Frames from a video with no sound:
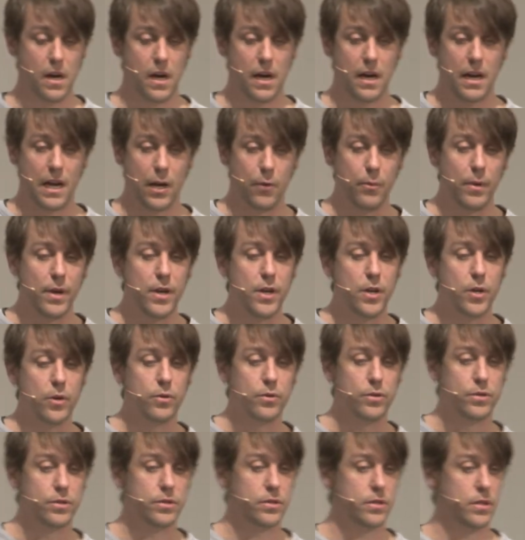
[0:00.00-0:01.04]
that we
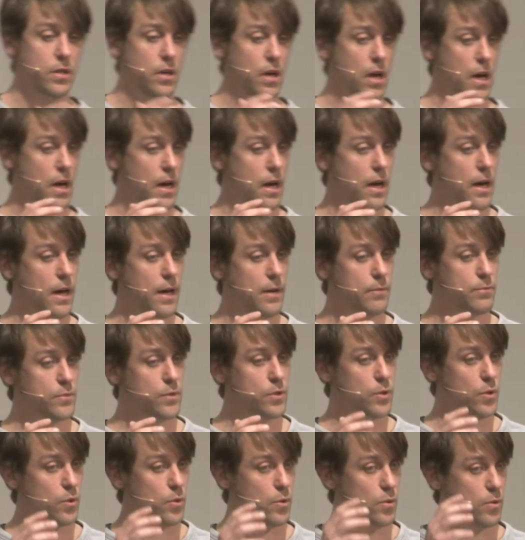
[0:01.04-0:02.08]
used
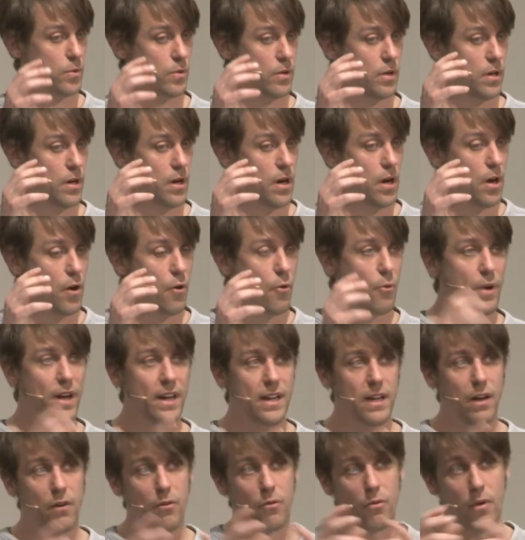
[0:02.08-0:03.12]
to
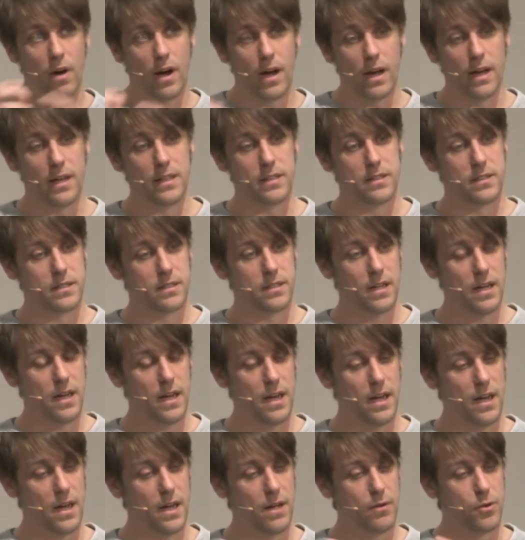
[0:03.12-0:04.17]
read and write
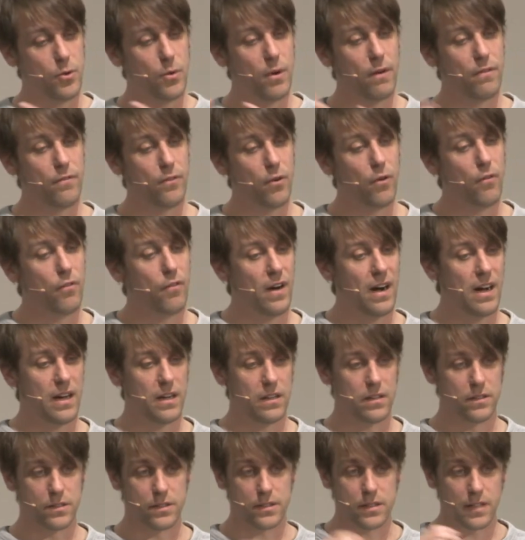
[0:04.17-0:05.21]
UFO
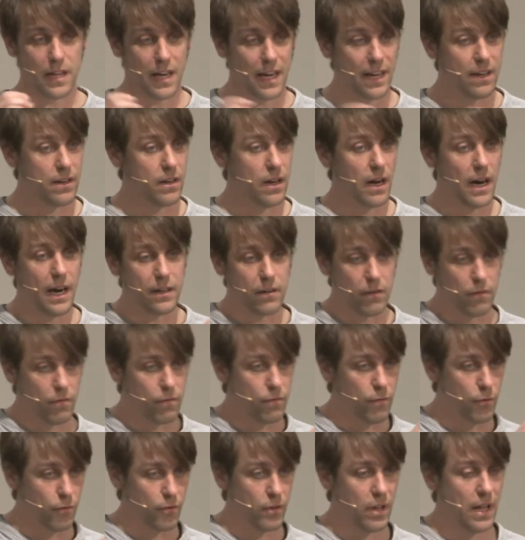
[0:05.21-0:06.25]
files in either
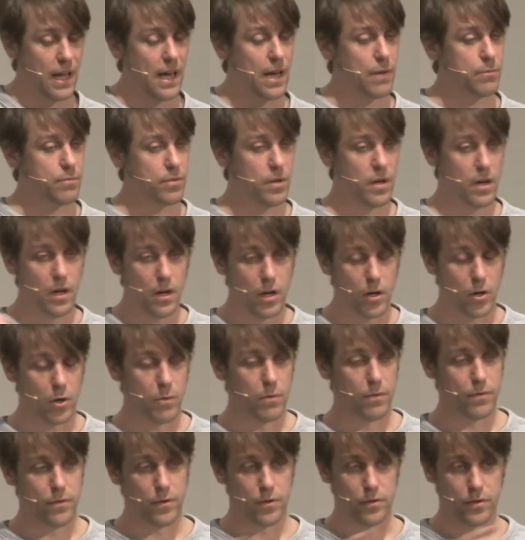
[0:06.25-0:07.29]
FontLab,
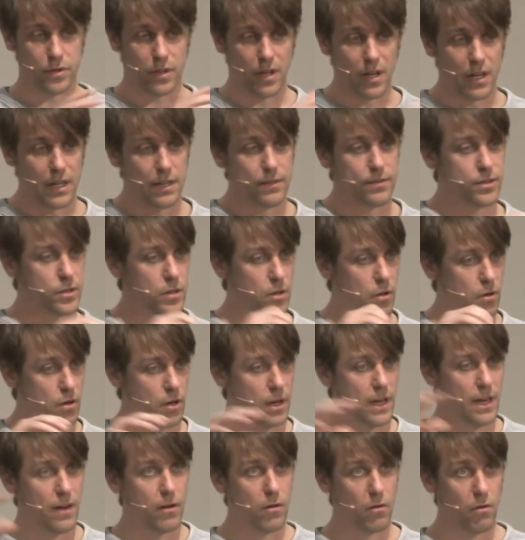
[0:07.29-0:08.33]
RoboFont, Glyphs, or
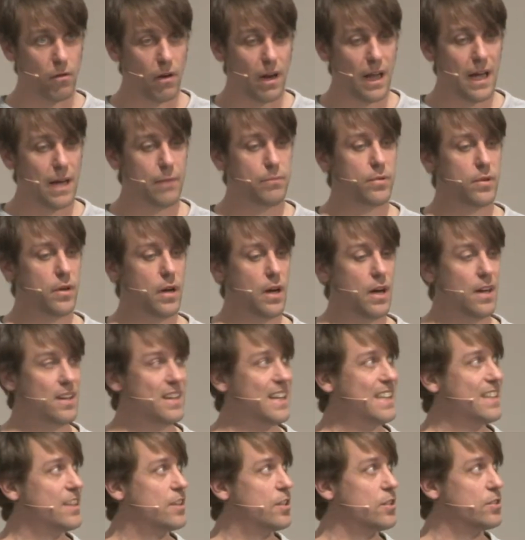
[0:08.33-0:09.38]
in non-lab.
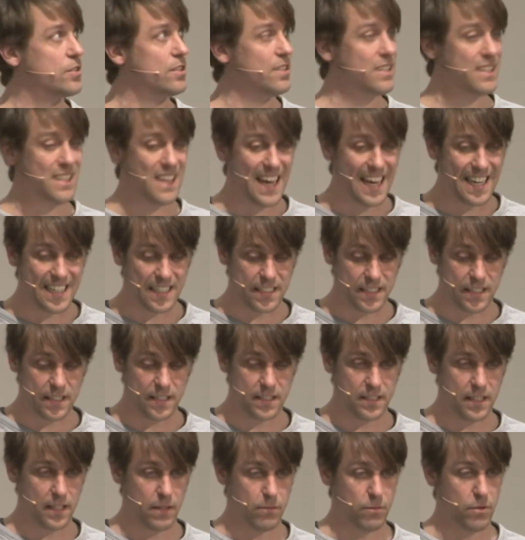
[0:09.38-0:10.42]
That doesn't
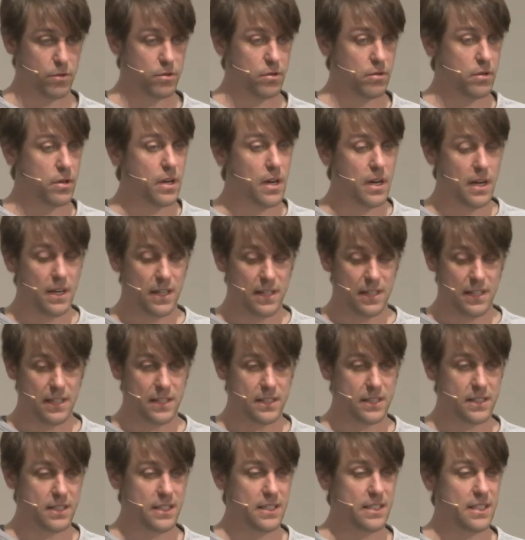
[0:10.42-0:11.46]
exist anymore.
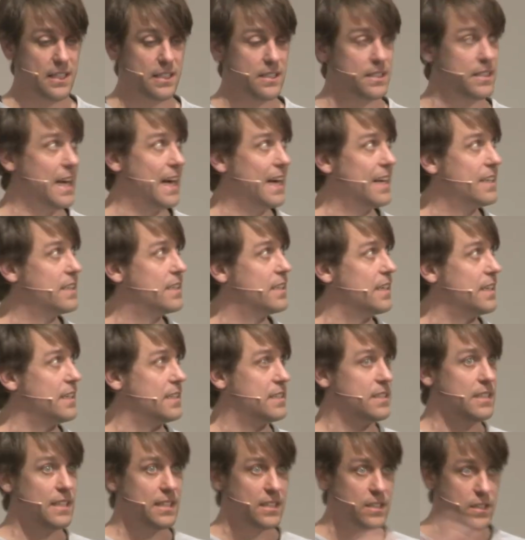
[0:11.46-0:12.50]
This is dead.
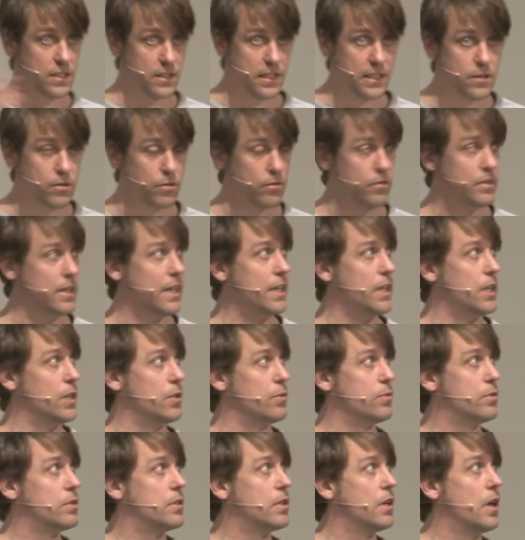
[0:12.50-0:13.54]
It's
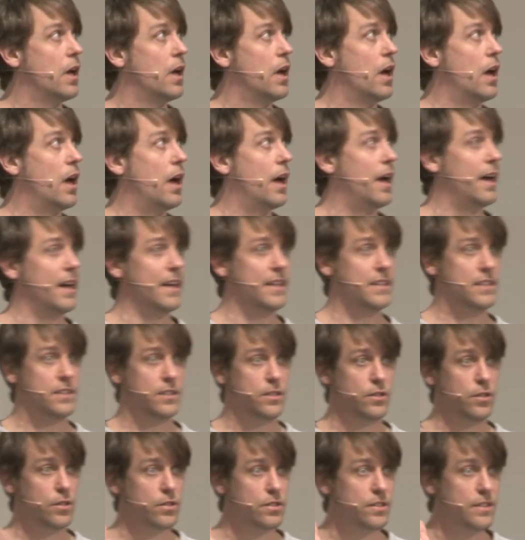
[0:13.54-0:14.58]
discontinued. It's
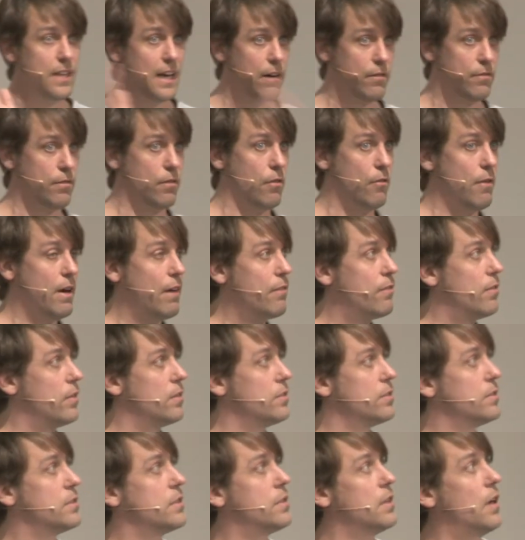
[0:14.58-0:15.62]
just there for
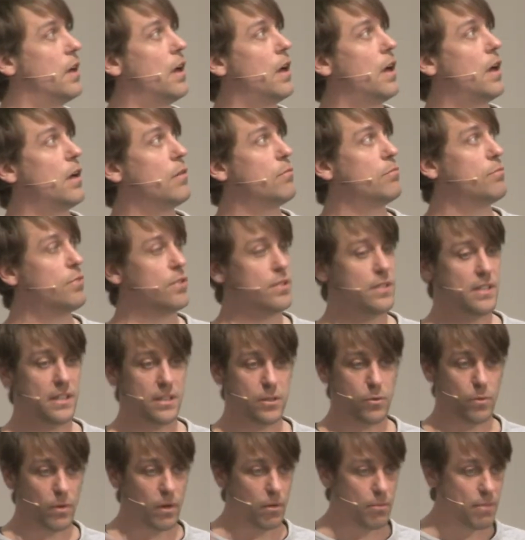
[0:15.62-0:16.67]
reference, but
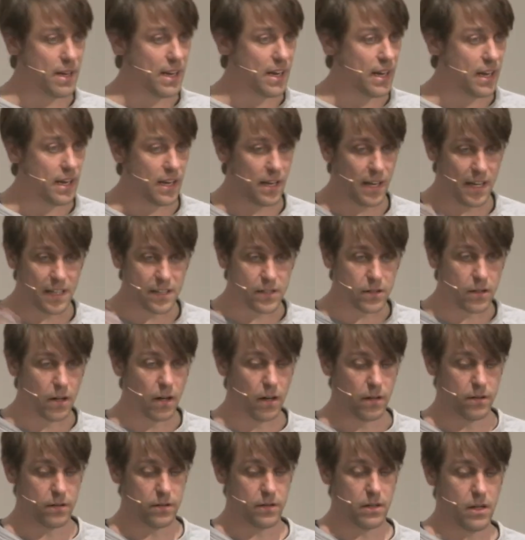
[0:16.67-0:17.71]
it's
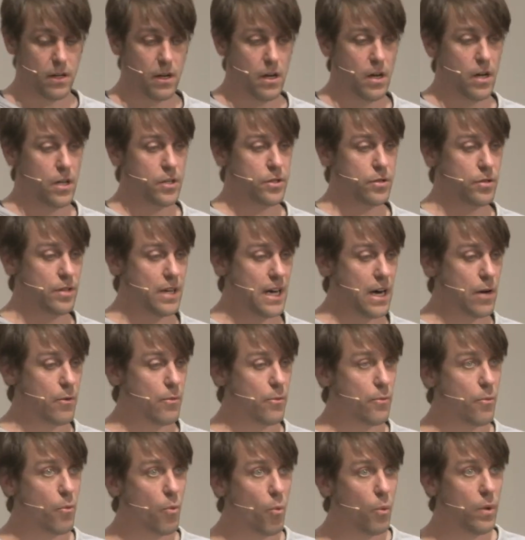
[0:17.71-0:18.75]
gone. So now
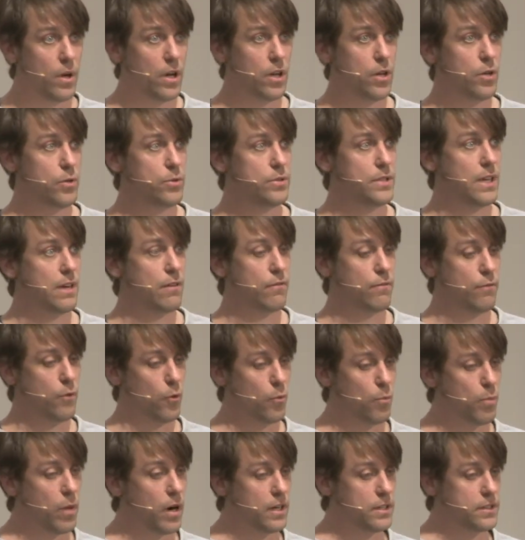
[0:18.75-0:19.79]
we're using
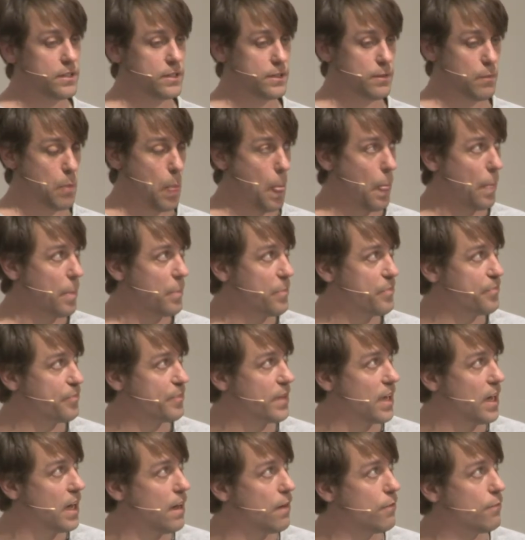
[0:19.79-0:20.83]
FontPart.
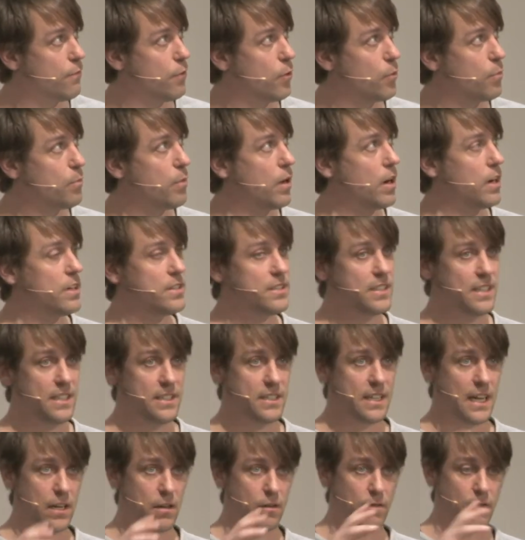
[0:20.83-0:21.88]
FontPart is
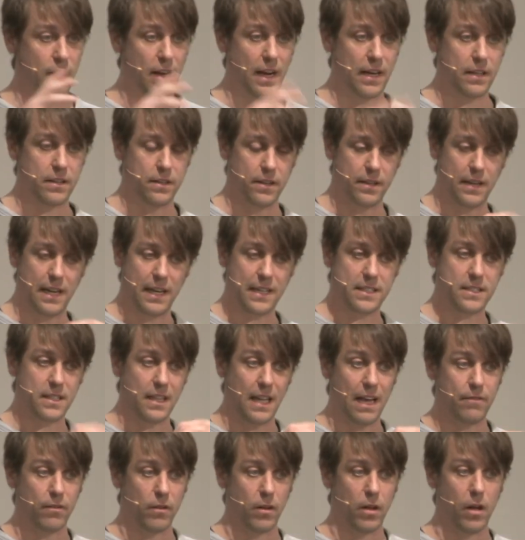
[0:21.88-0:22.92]
kind of like the next
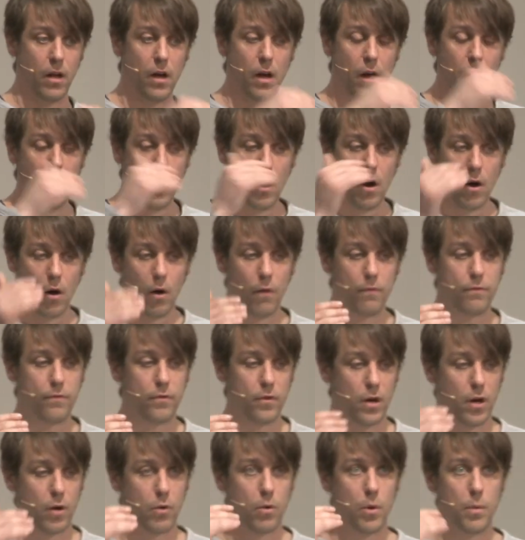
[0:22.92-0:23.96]
level of
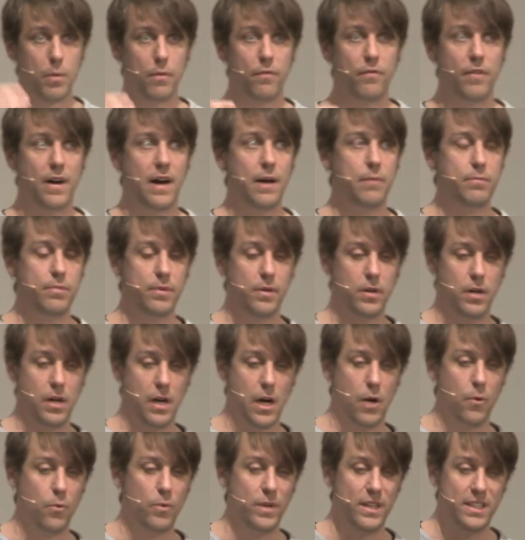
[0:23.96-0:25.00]

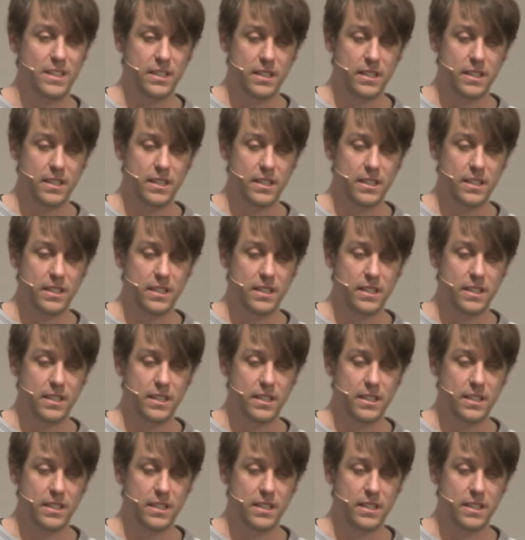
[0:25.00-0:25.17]
RoboFab. We